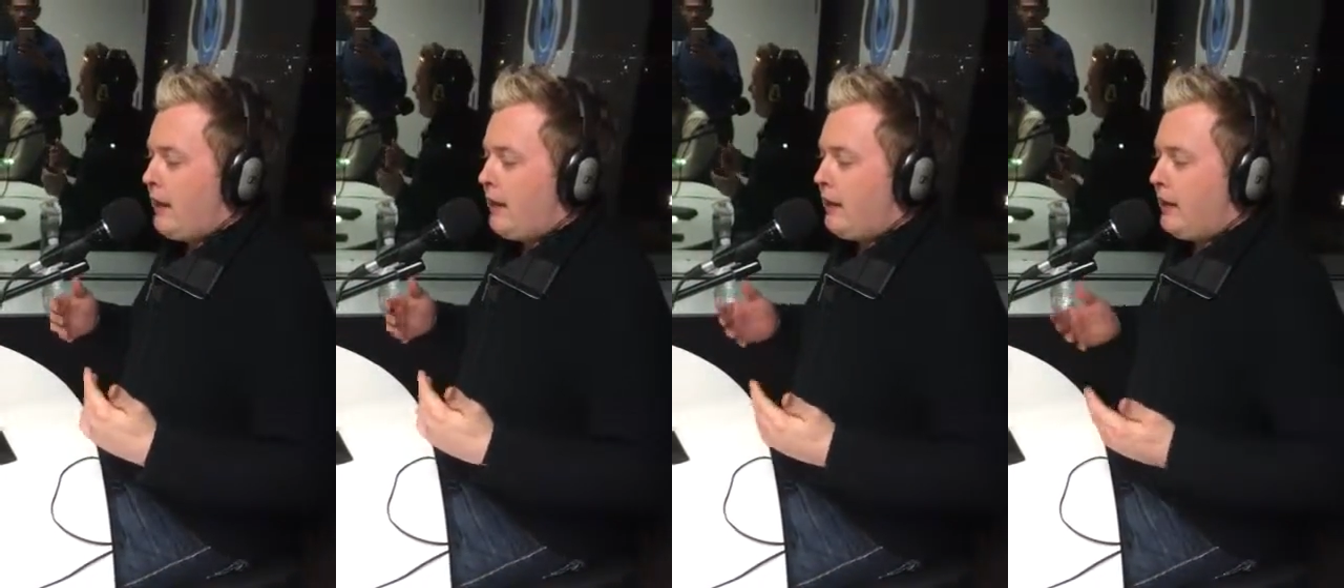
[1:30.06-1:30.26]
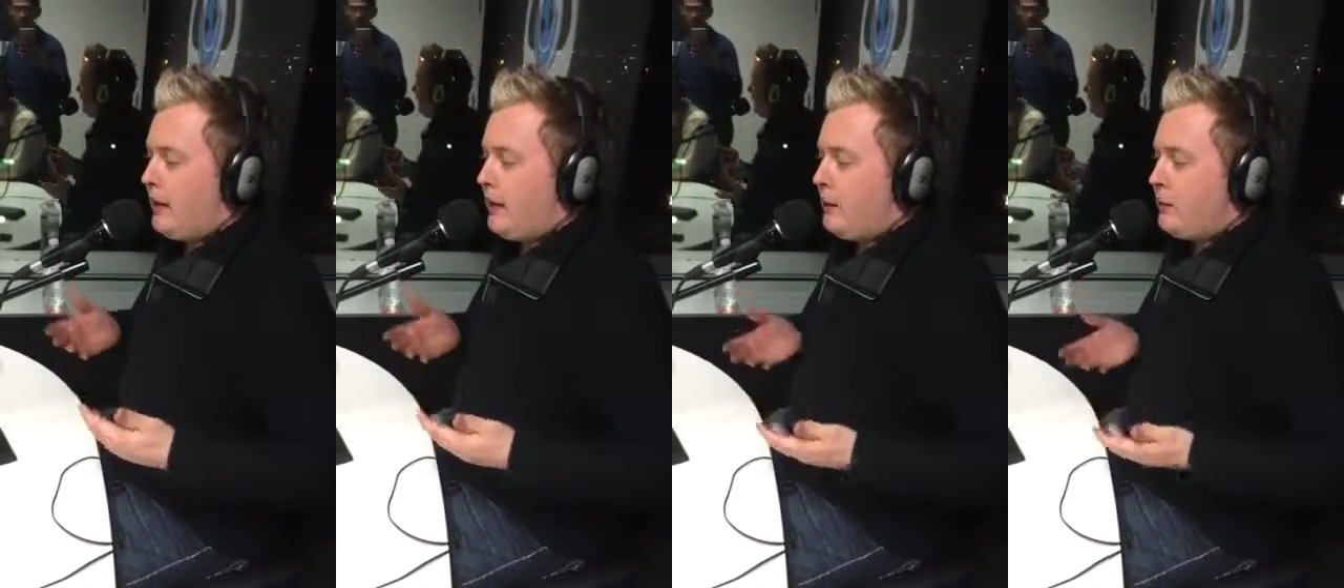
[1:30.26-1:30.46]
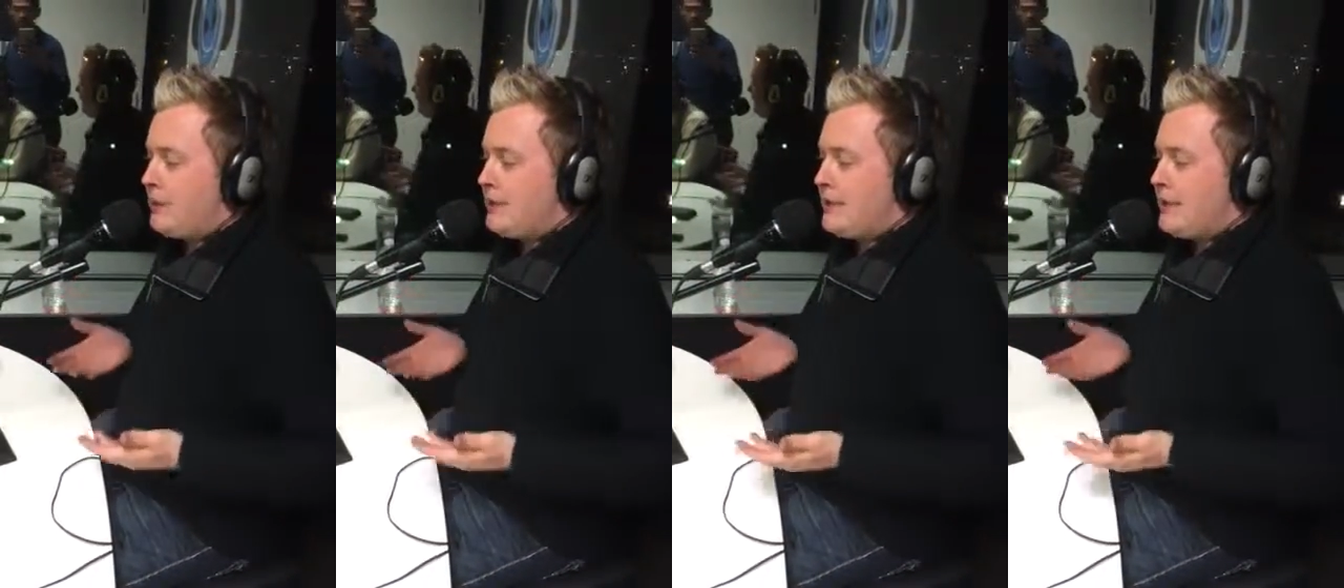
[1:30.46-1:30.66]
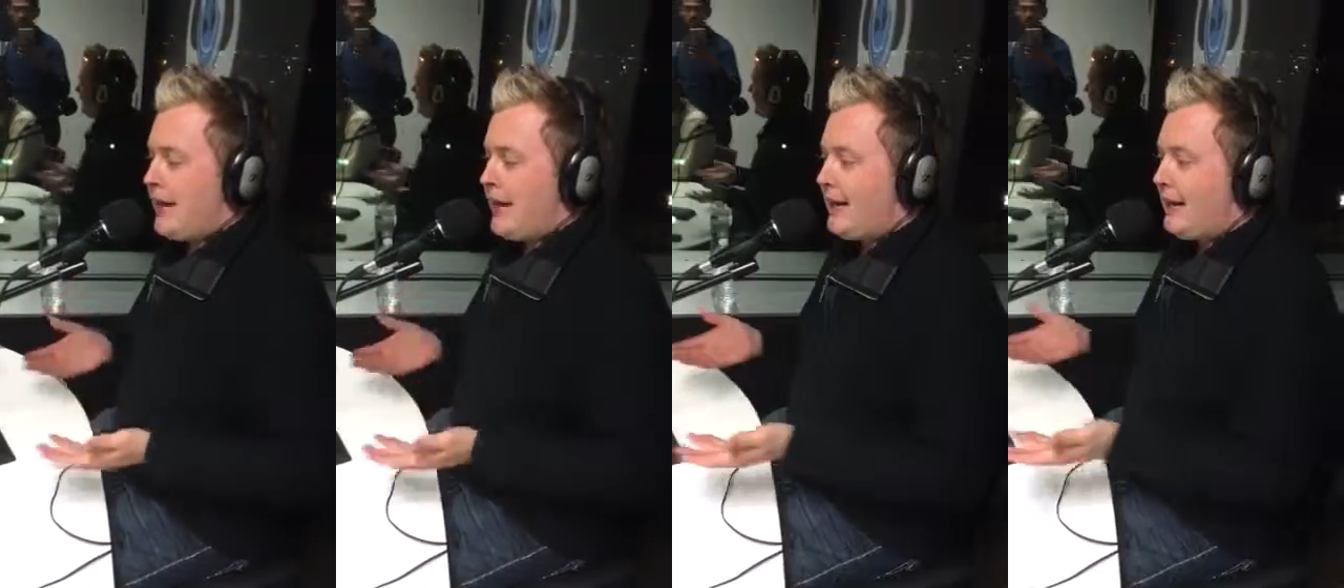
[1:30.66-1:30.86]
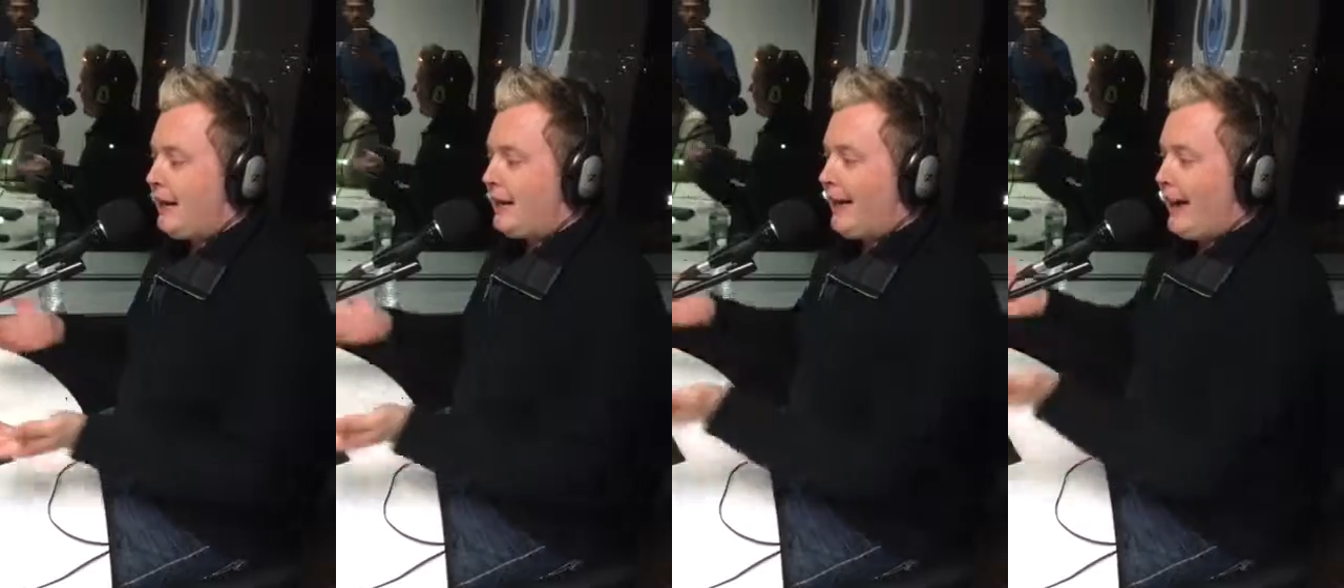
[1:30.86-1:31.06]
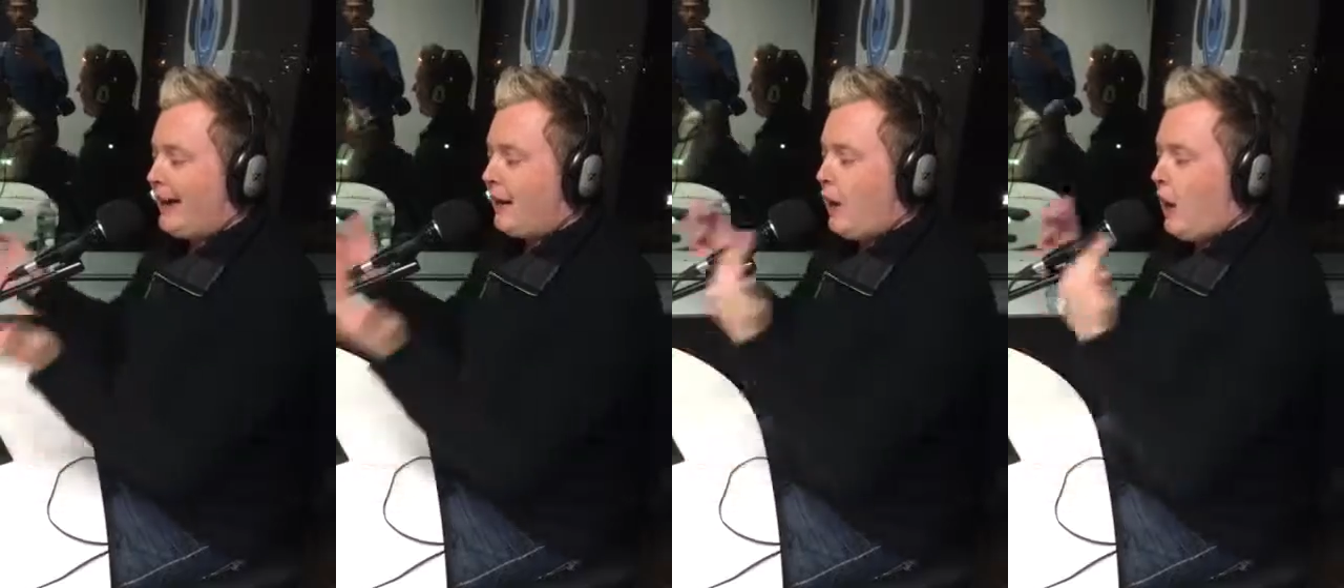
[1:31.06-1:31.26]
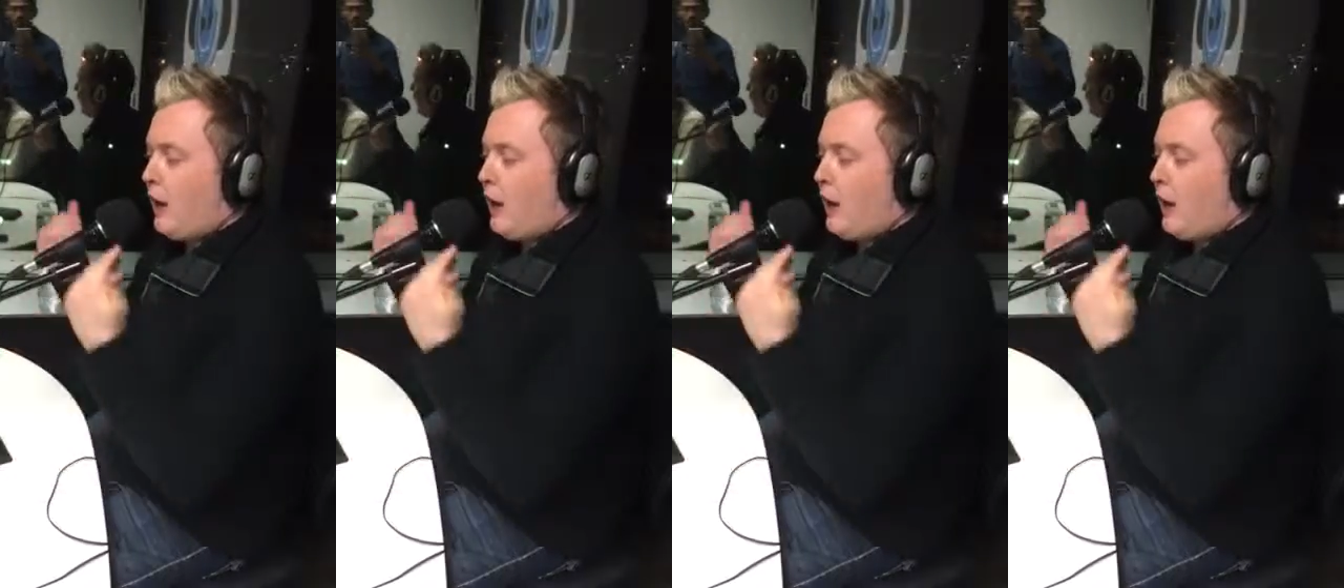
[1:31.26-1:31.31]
then he was taking that